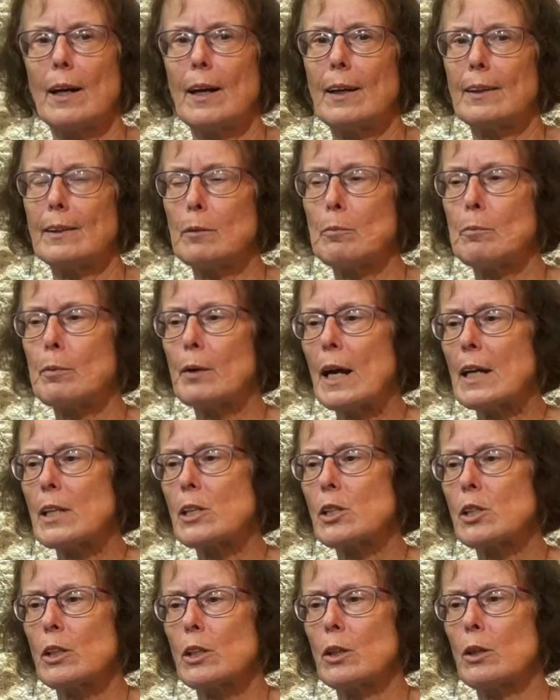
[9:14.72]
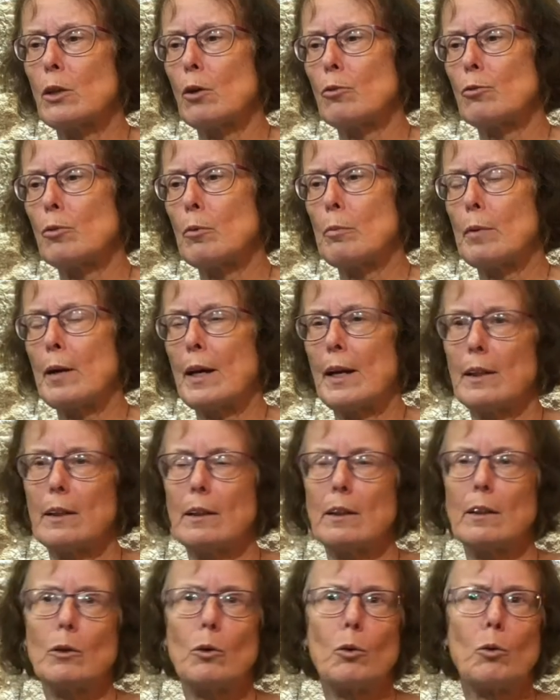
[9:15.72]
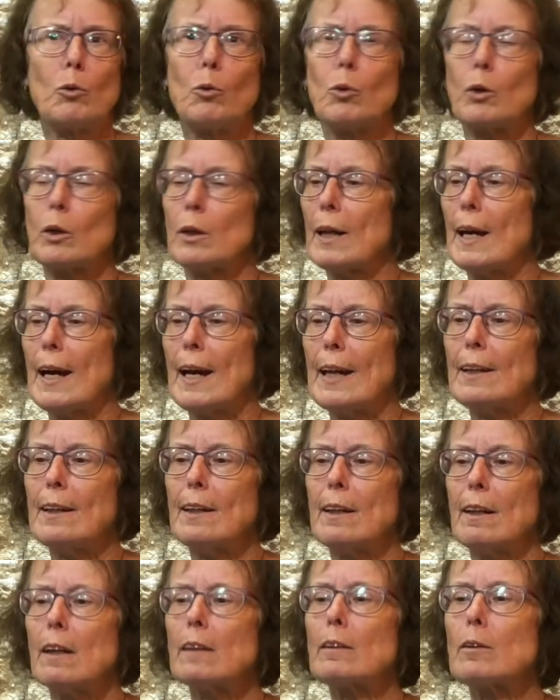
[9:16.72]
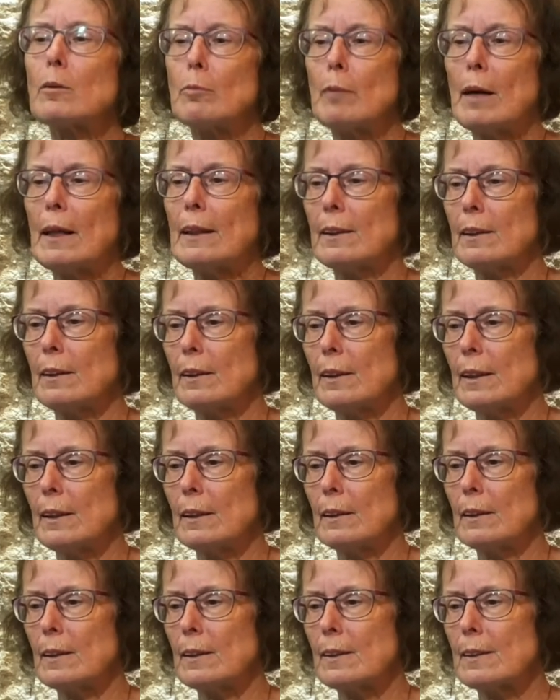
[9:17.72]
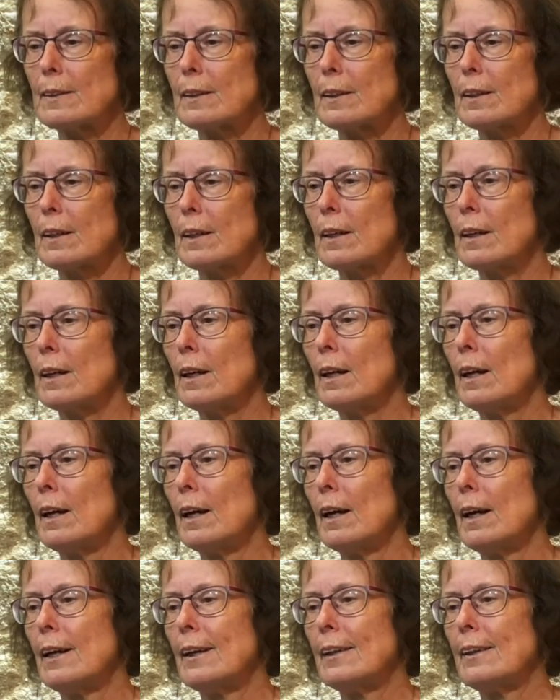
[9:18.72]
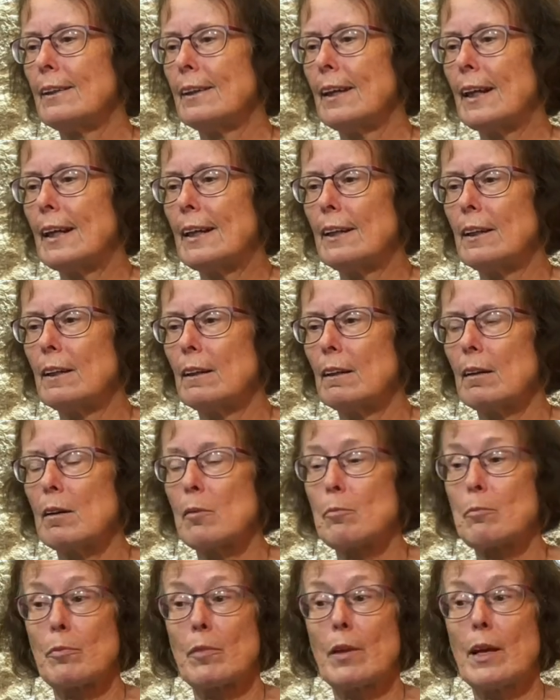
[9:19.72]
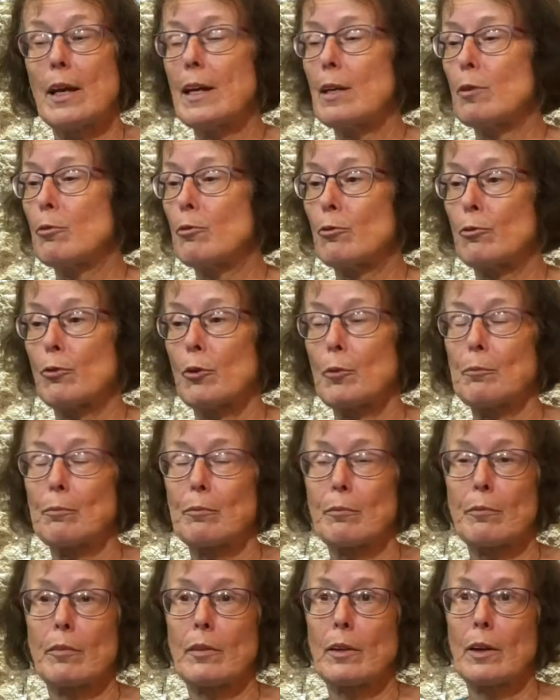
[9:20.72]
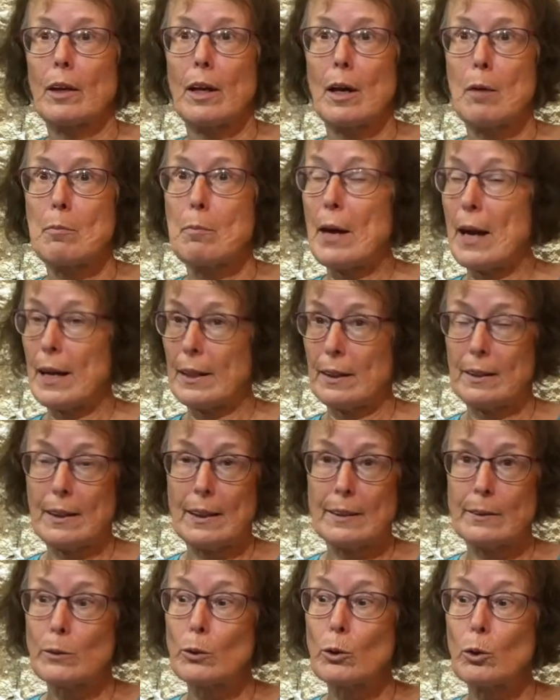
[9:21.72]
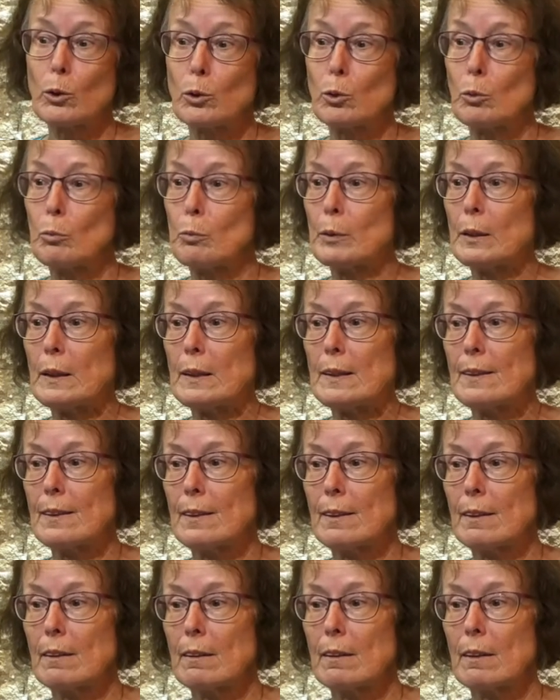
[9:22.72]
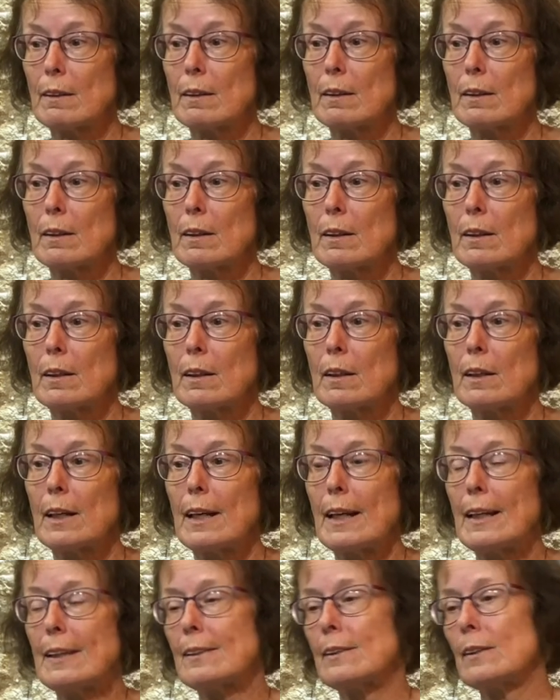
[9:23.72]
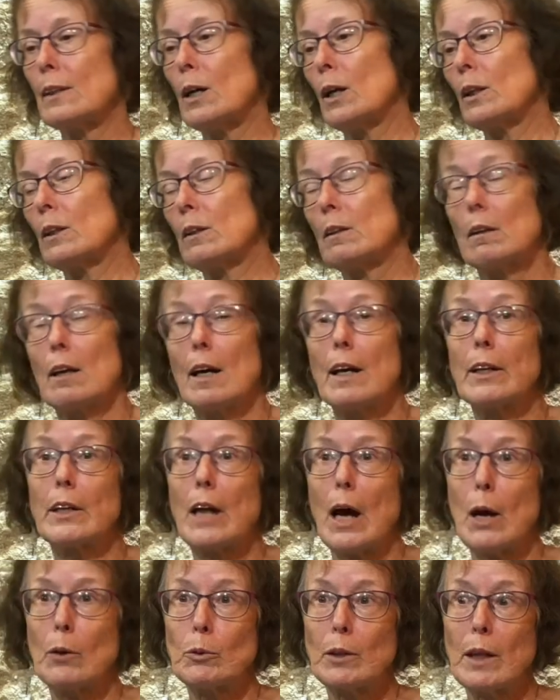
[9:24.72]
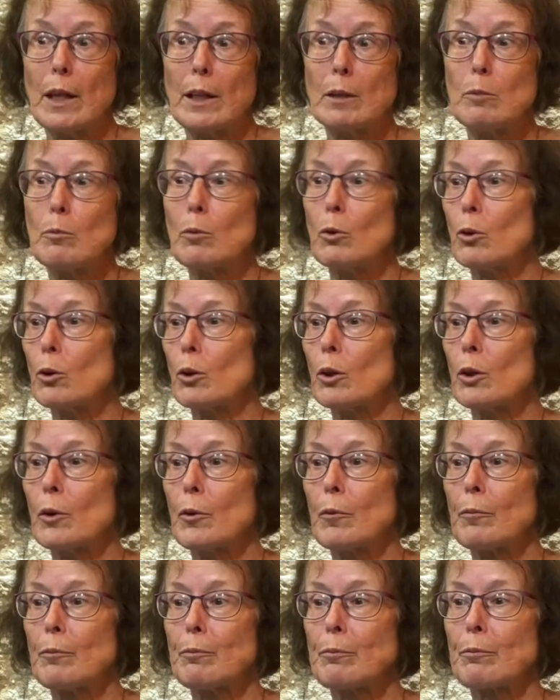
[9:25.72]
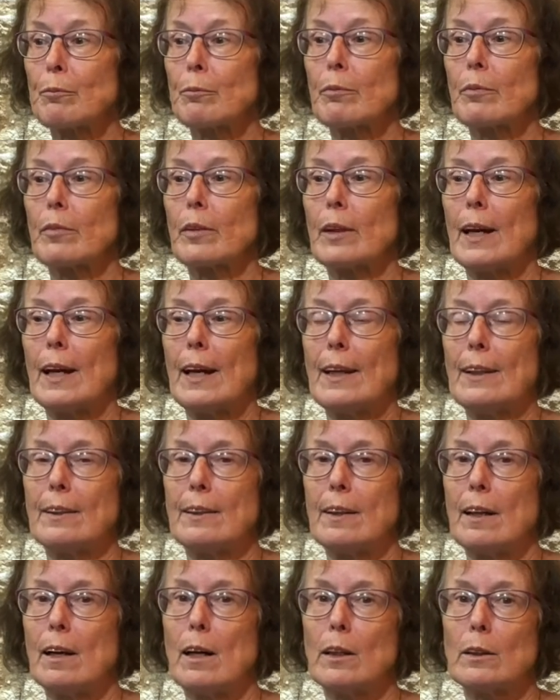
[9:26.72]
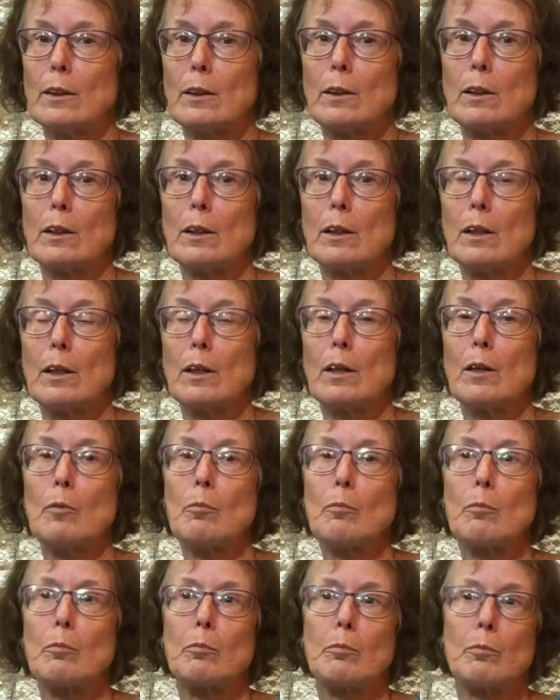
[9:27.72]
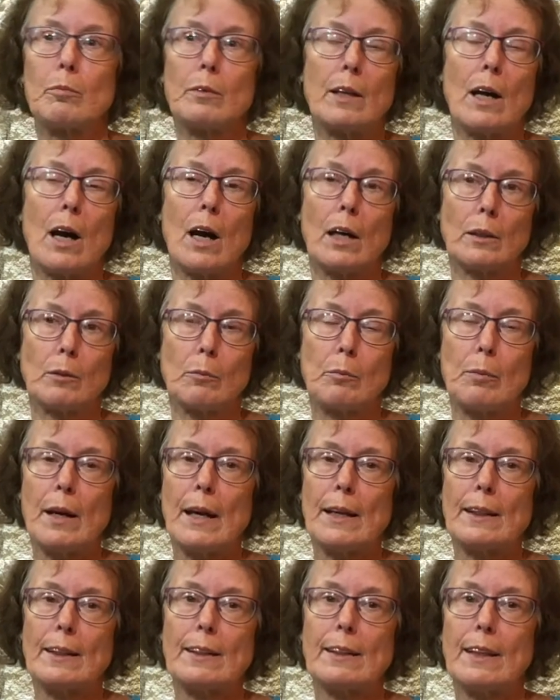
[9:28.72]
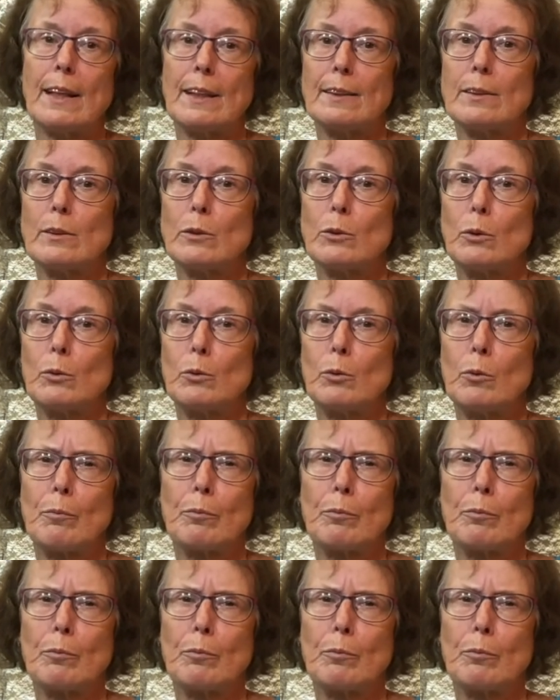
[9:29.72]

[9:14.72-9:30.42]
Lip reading: depression of a parent or any other mental illness. Then if a parent has to go to prison, is not around anymore, and the other parent has to